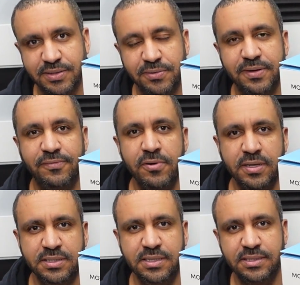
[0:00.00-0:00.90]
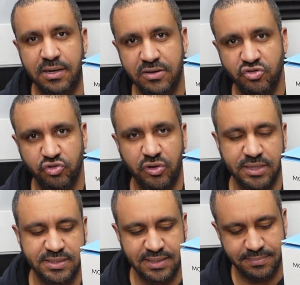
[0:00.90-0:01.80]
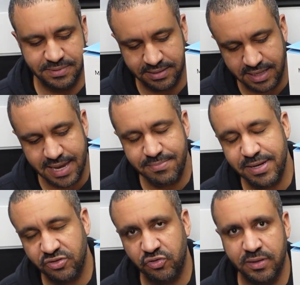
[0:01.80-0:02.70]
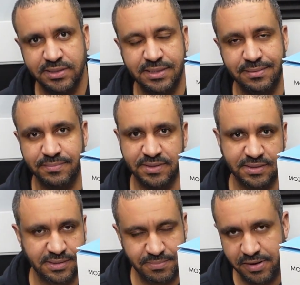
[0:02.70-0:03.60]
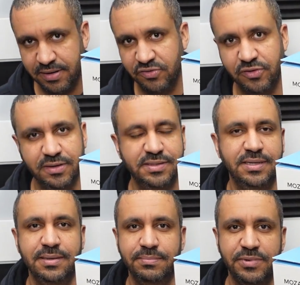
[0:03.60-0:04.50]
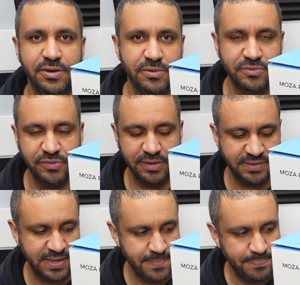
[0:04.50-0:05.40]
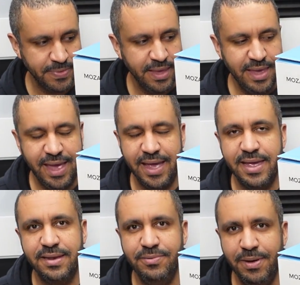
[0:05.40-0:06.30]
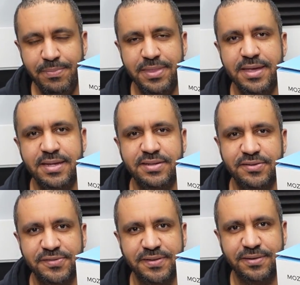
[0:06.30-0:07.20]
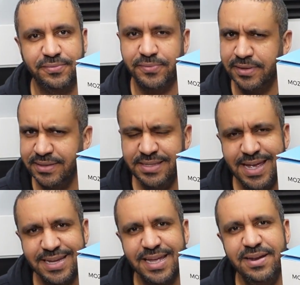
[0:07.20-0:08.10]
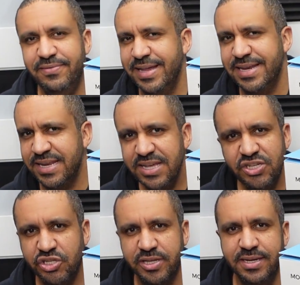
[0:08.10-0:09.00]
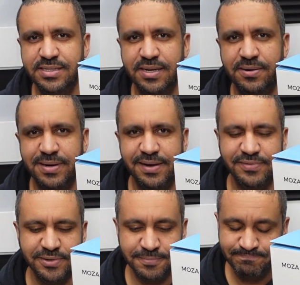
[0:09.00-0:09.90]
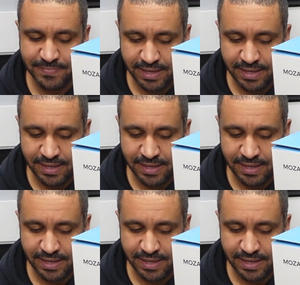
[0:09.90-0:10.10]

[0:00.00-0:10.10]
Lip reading: So it focuses on truck sims. It's aimed at truck sims, American Truck Sim, Euro Truck Sim. And you might be thinking to yourself, well, isn't that kind of a niche thing to go after?